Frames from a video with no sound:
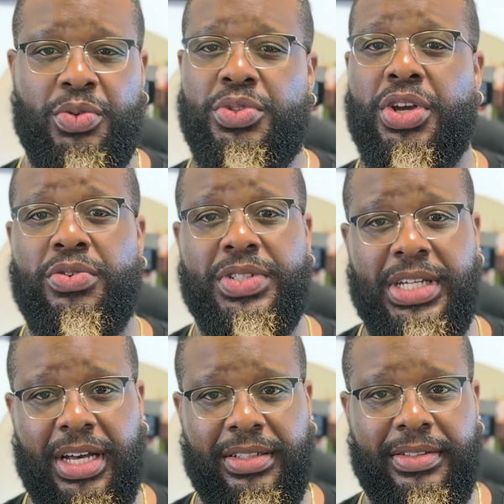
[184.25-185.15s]
who chose a
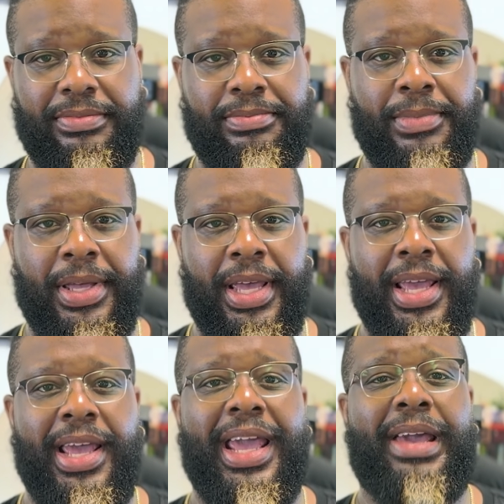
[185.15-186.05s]
color,
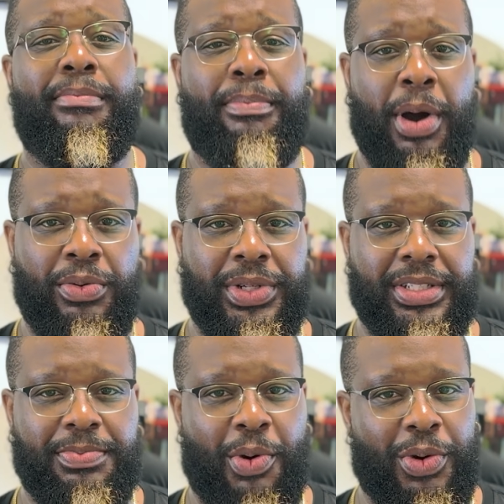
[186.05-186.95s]
and
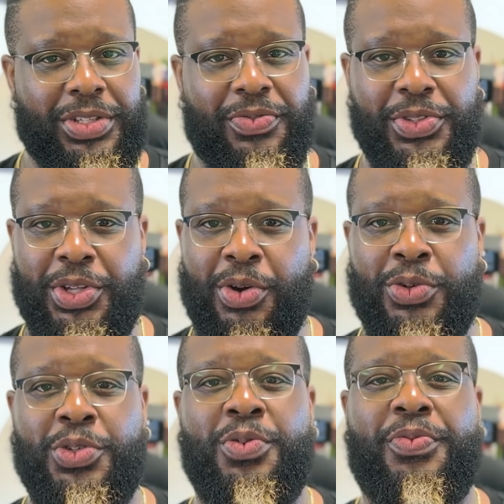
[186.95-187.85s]
bonus points for
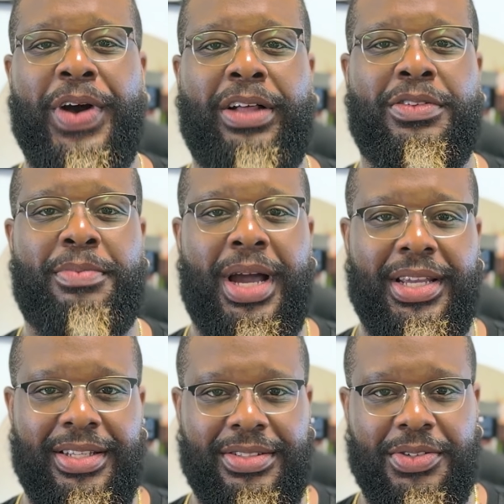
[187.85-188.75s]
those who followed my
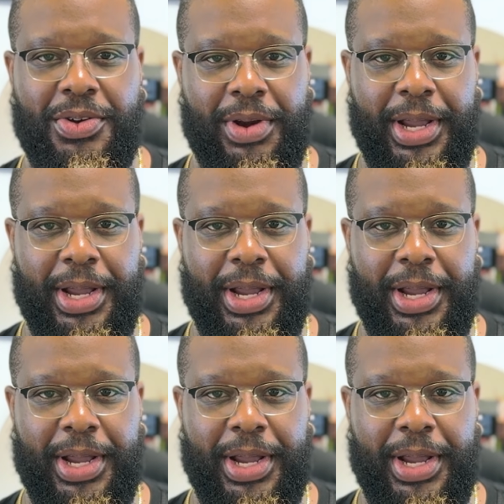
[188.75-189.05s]
Instagram.